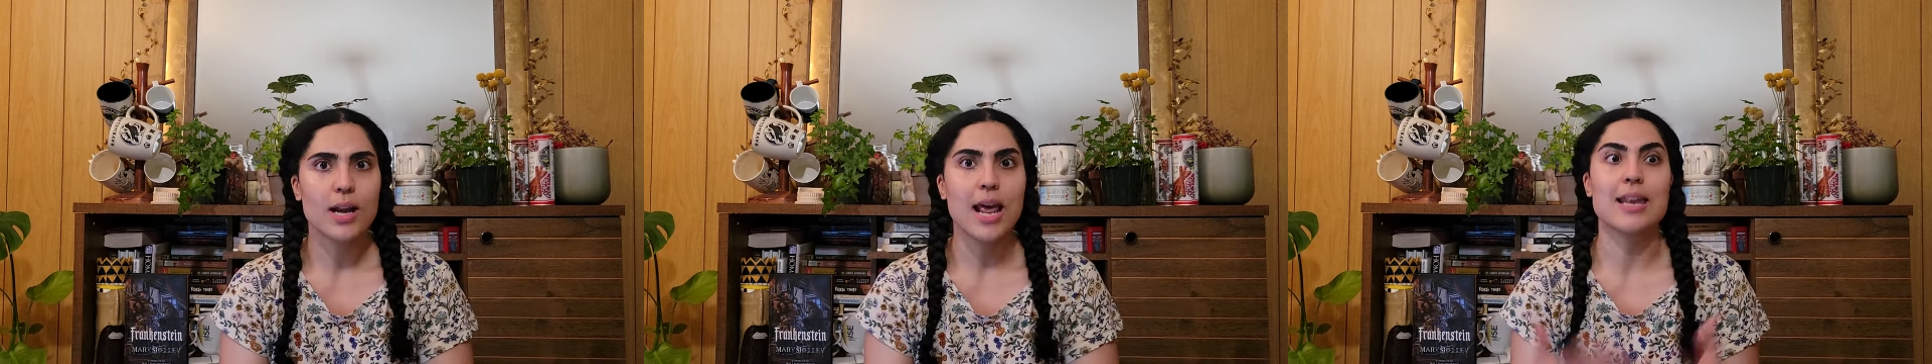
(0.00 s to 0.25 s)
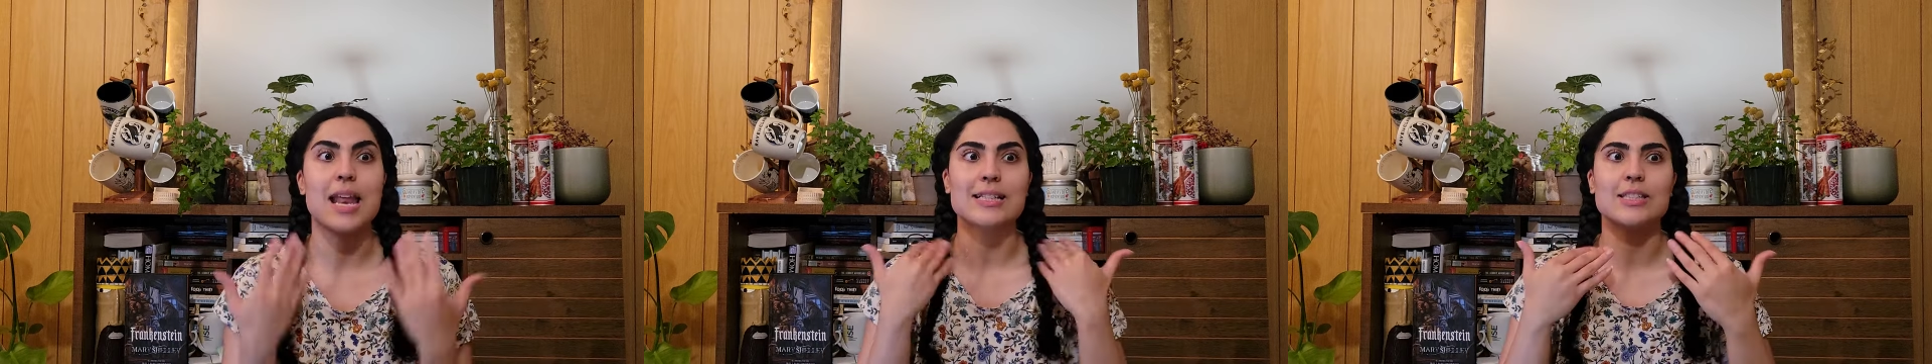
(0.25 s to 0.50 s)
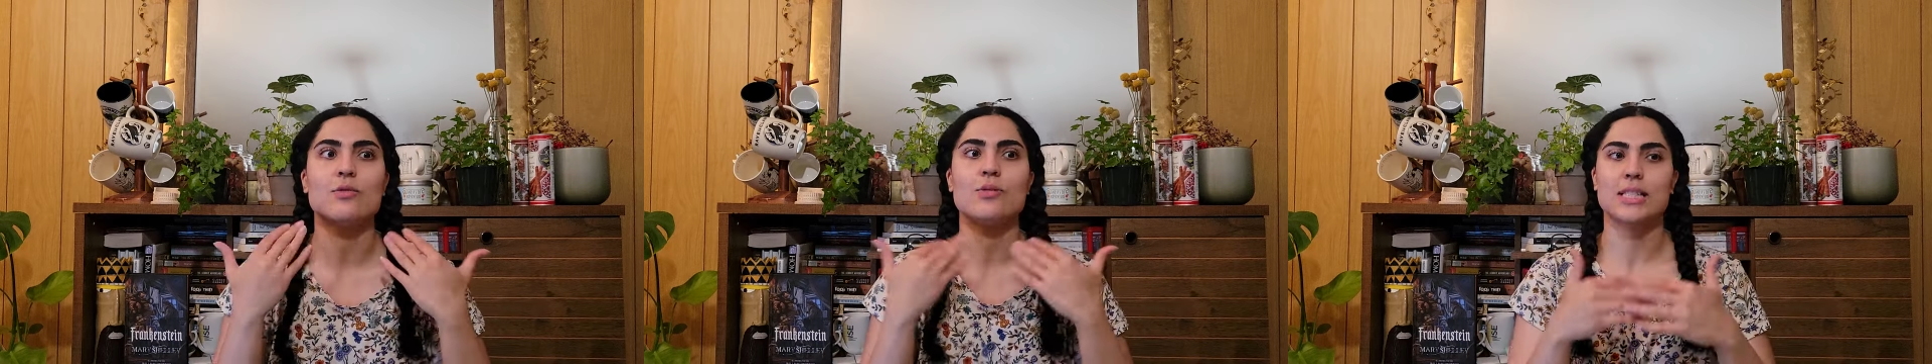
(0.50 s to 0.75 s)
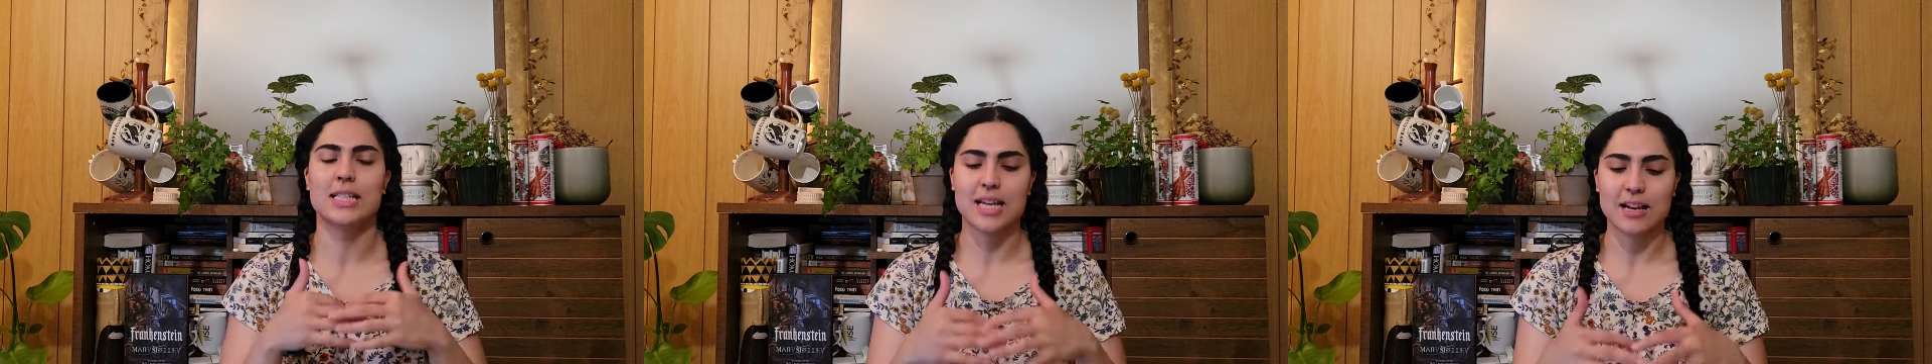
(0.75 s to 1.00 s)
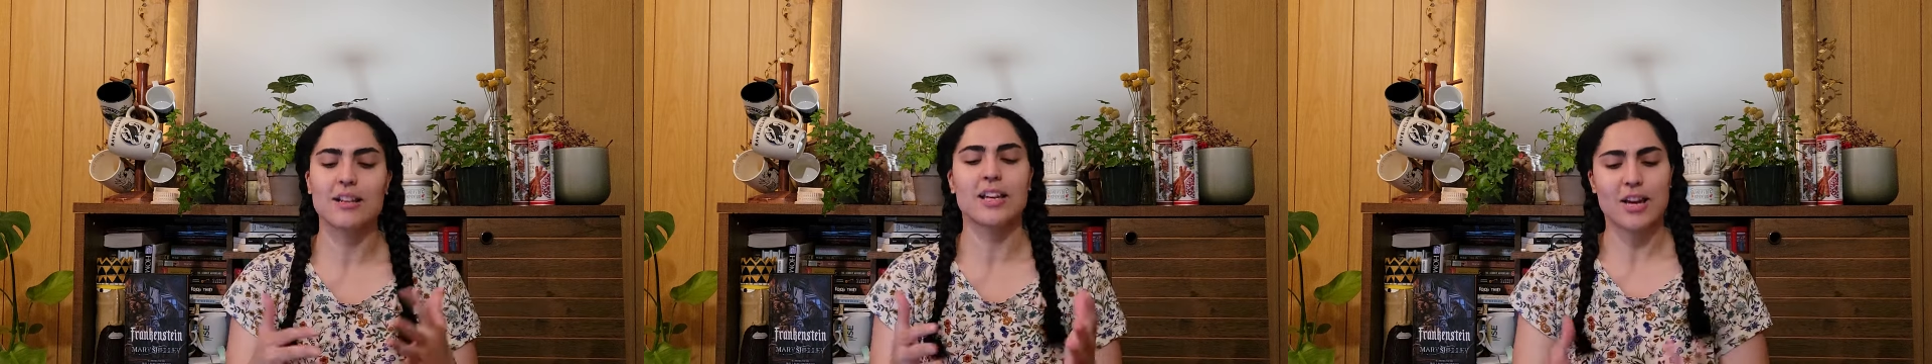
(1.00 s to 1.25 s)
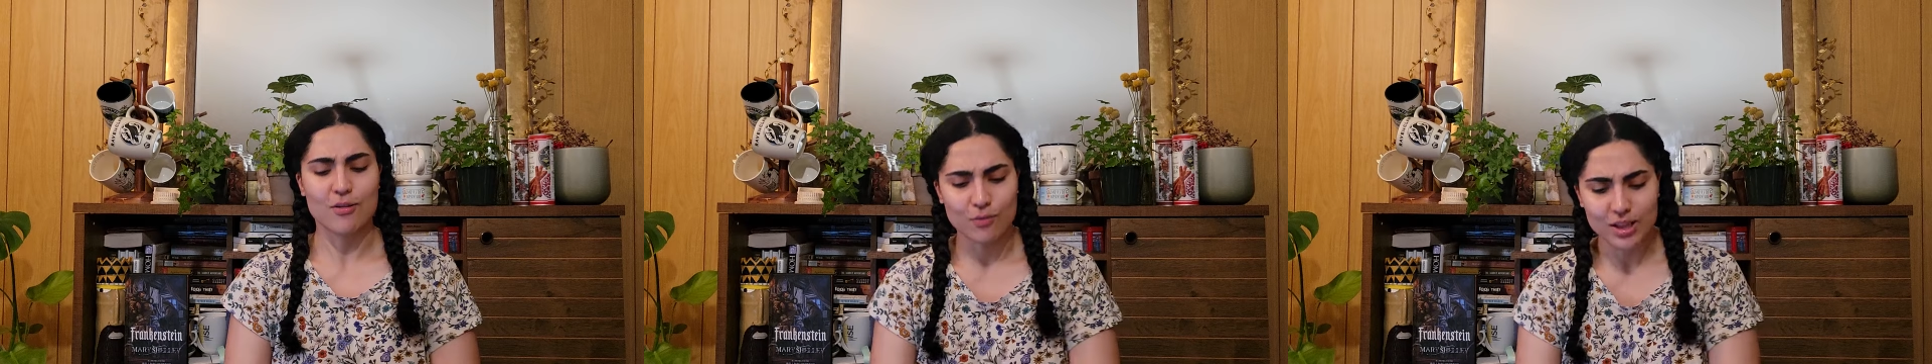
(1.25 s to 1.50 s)
And that's the reason that like
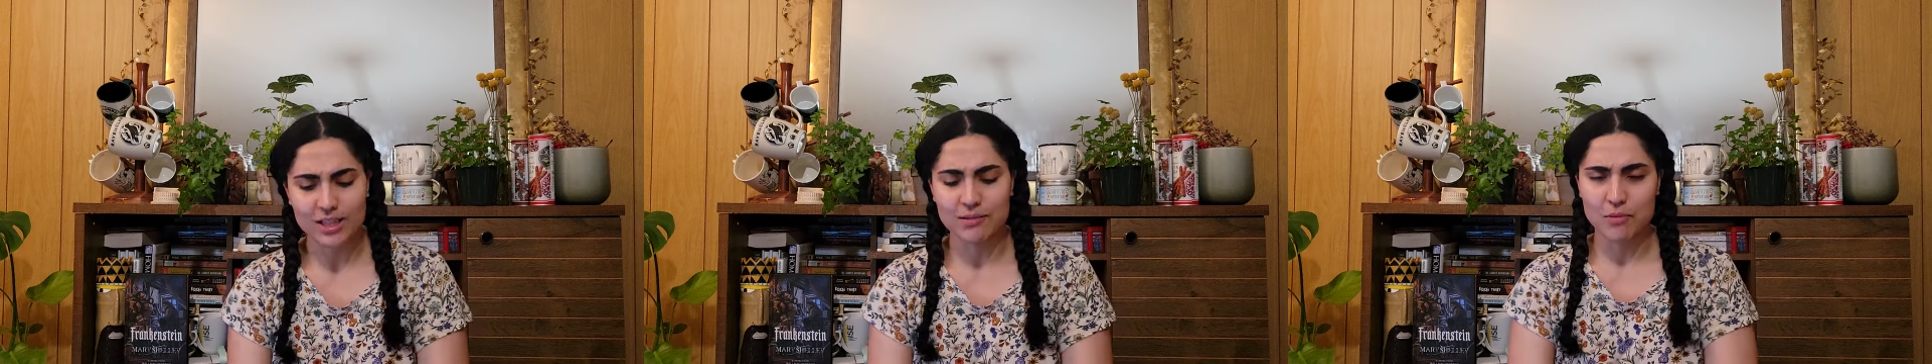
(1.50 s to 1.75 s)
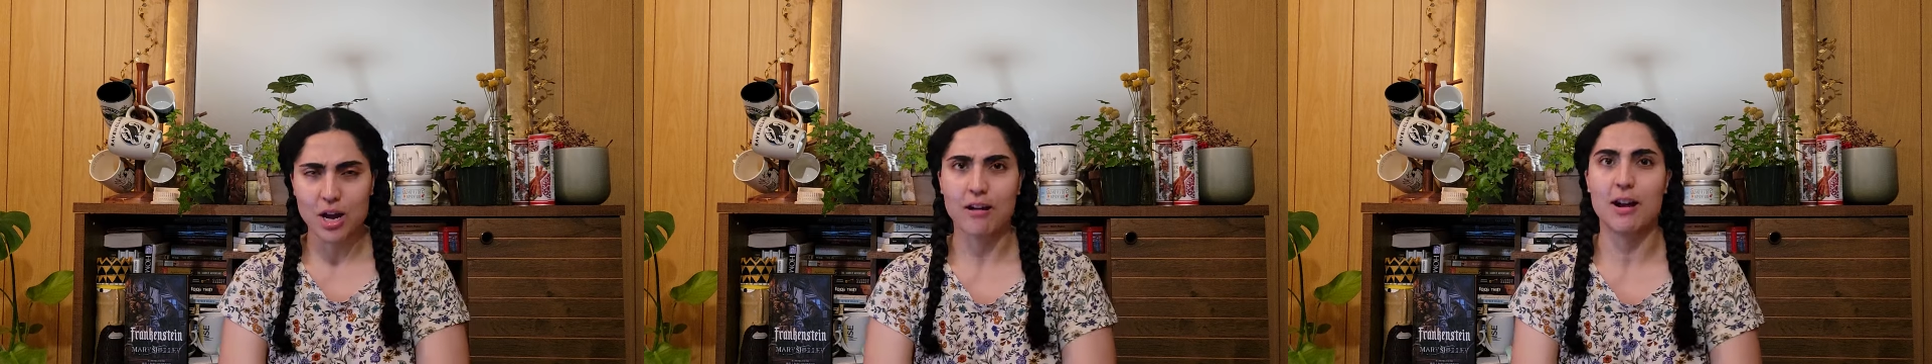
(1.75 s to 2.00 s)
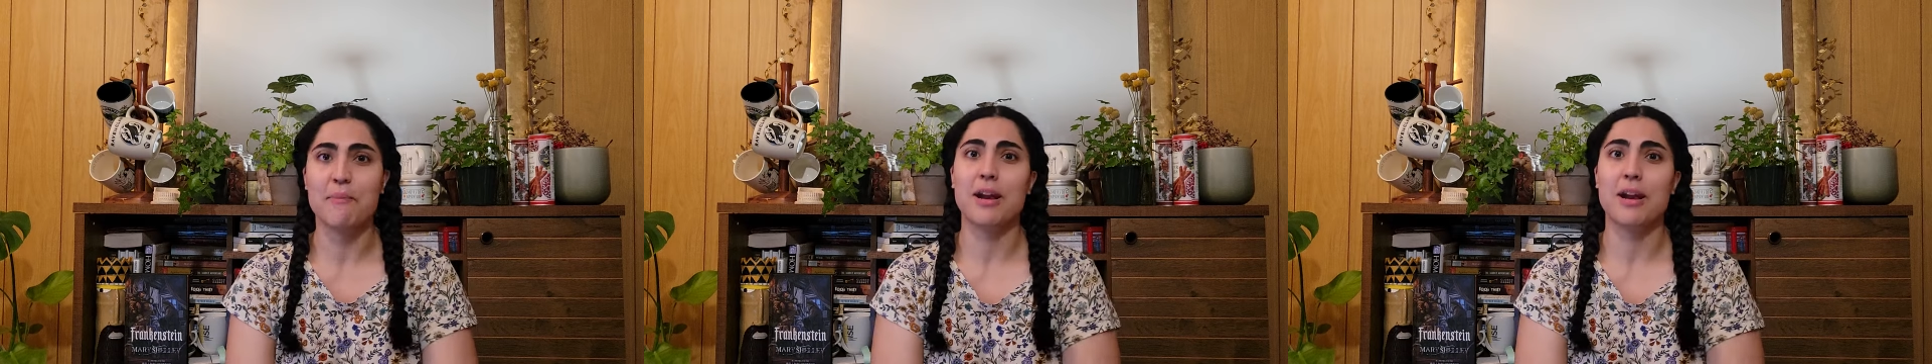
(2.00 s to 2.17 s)
I really admire him,